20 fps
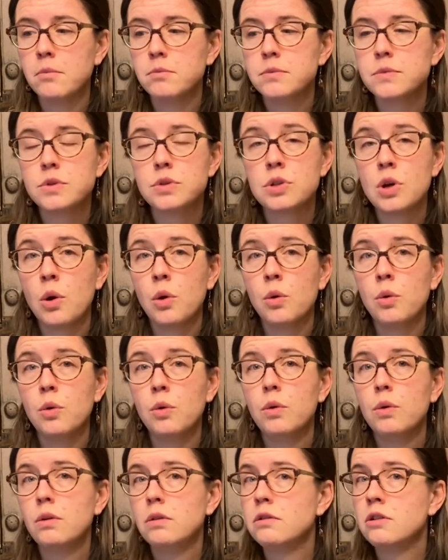
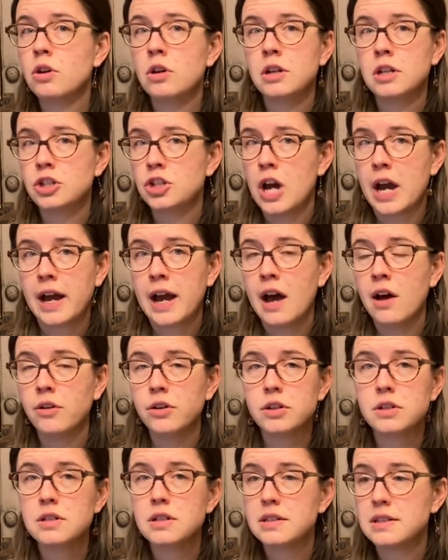So check
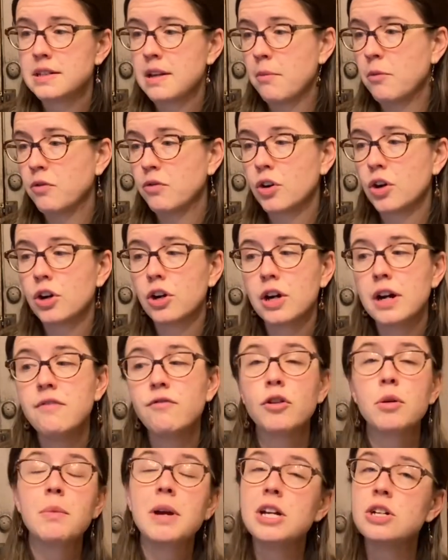out some of her
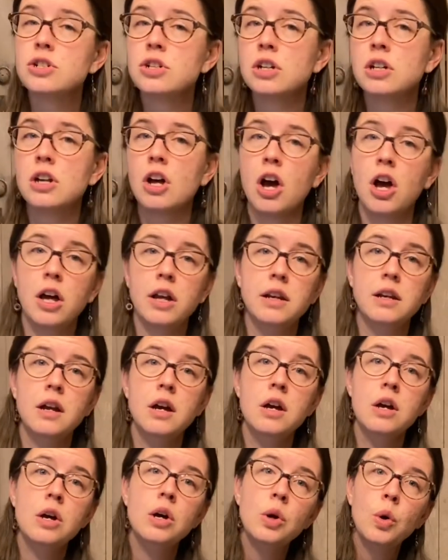information on
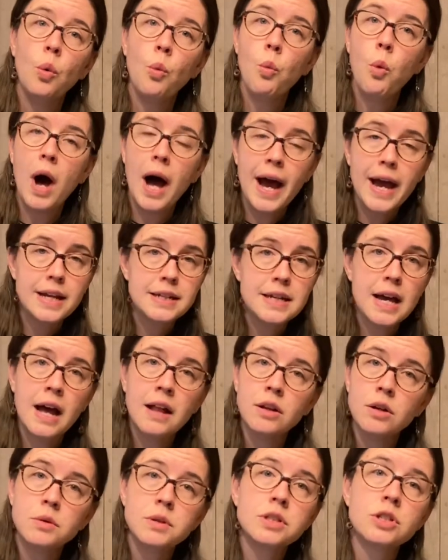why
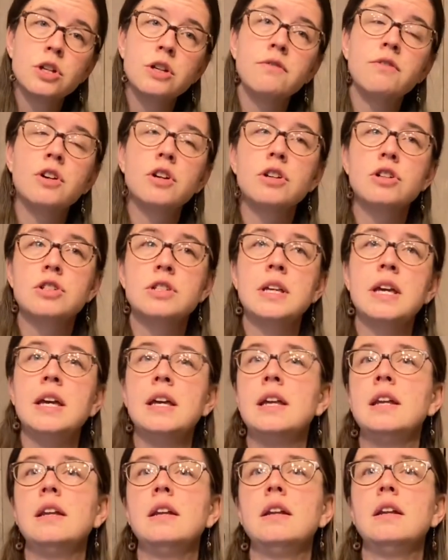tallow is good for your
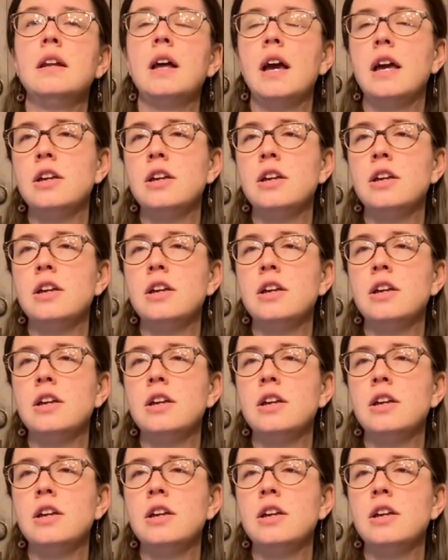skin.